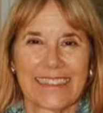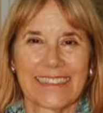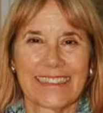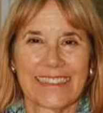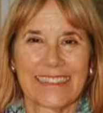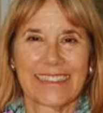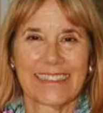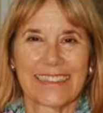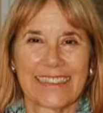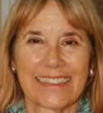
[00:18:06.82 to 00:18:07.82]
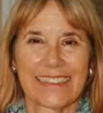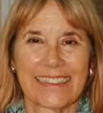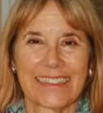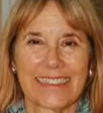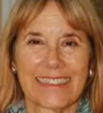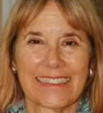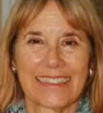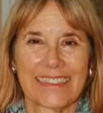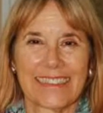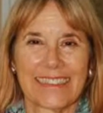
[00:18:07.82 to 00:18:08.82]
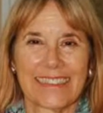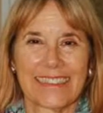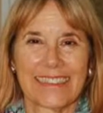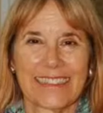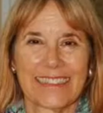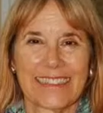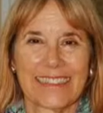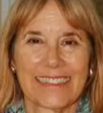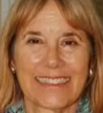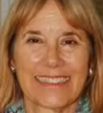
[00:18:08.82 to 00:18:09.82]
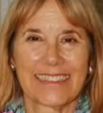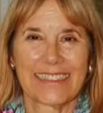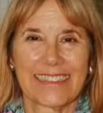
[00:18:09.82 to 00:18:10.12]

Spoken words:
[no speech]